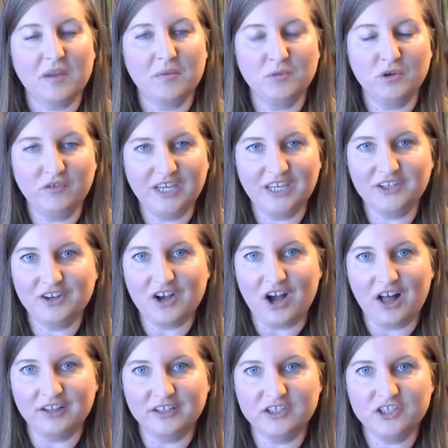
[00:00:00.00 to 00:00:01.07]
moving into
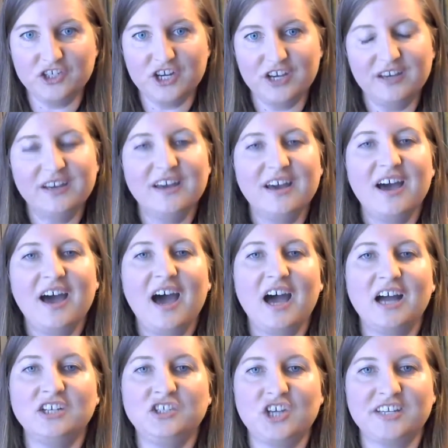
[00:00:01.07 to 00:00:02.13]
college,
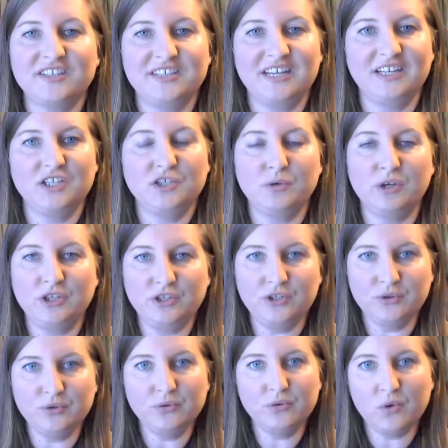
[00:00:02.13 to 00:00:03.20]
adjusting to a
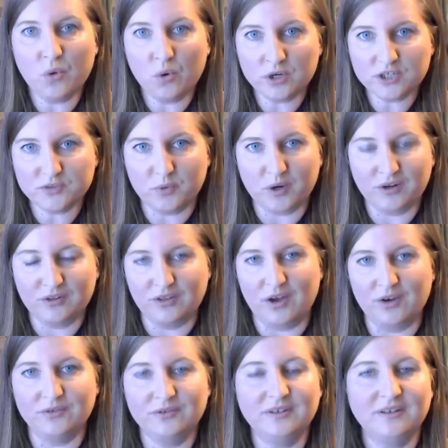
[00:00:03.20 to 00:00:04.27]
new coursework
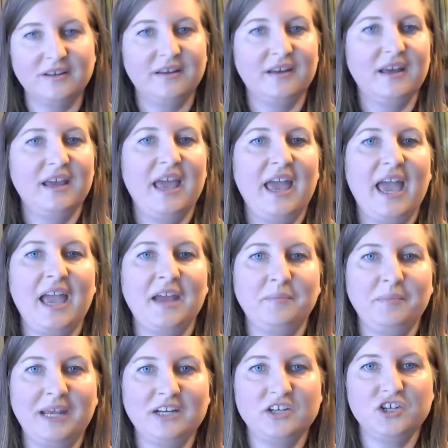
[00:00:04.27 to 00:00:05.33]
load, and
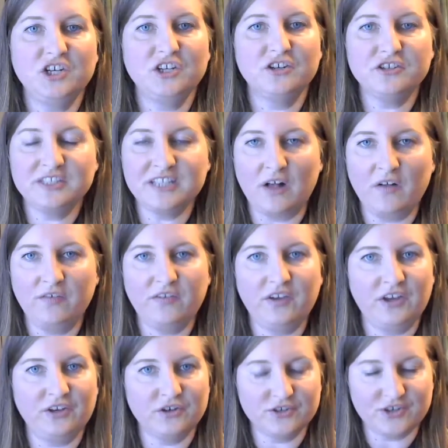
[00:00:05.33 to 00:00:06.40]
managing yourself
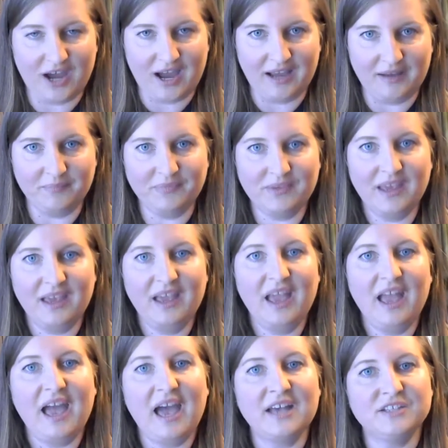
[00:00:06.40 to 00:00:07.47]
and your time
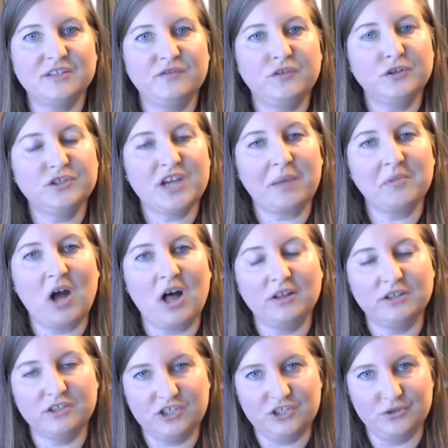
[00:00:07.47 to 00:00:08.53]
as a full-time
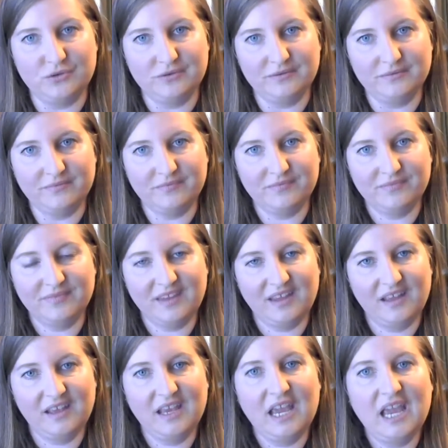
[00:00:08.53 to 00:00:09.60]
college student.
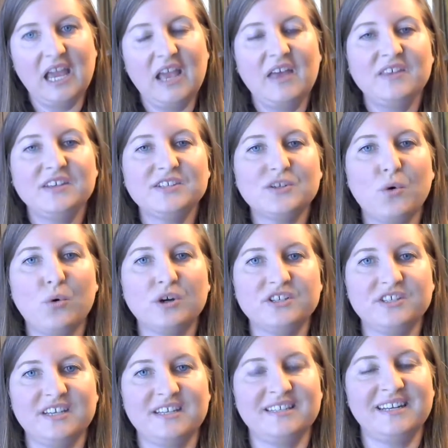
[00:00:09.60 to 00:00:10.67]
This
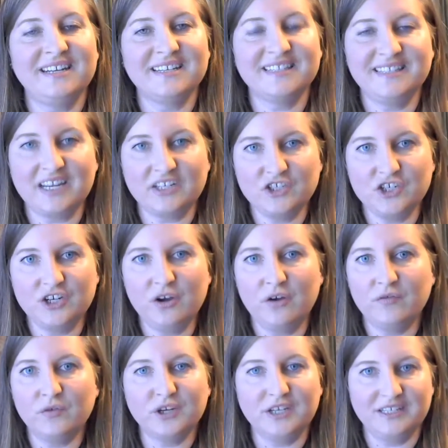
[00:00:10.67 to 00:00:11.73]
course is an extension of
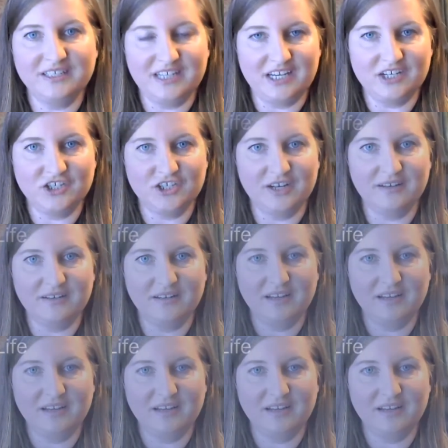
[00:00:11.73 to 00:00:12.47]
orientation,